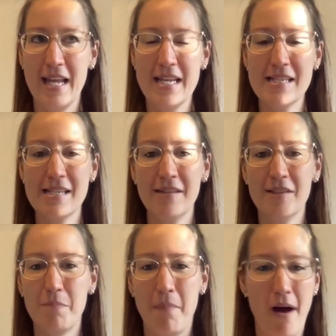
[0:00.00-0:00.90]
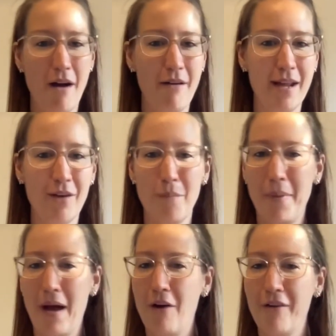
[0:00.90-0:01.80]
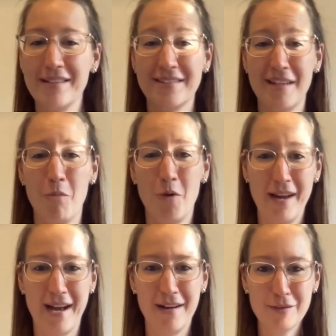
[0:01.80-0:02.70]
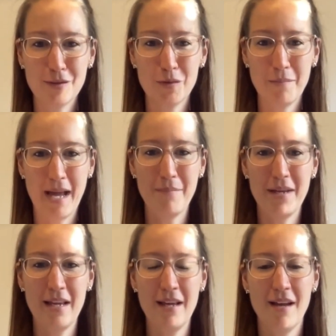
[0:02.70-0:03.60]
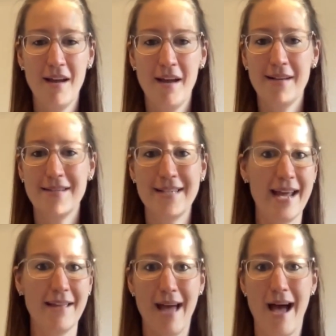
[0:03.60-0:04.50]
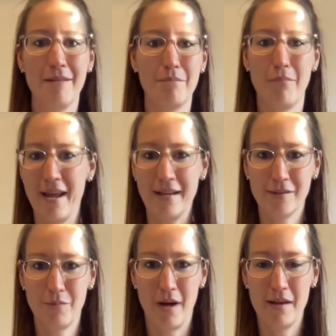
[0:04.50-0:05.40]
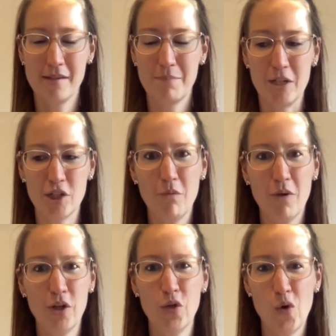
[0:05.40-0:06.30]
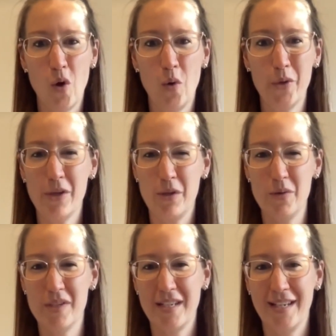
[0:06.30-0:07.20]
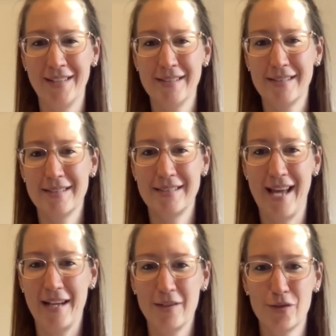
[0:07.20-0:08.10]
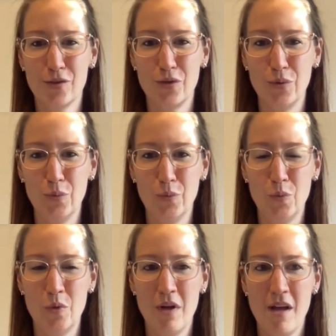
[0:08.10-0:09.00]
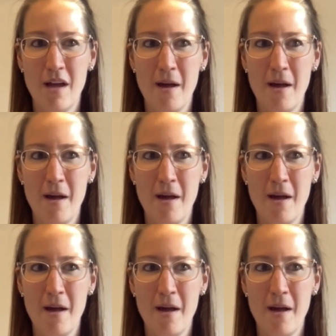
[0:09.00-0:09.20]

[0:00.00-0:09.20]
is inspiring or empowering someone else to maybe take that break as well, especially when you know you're using sex to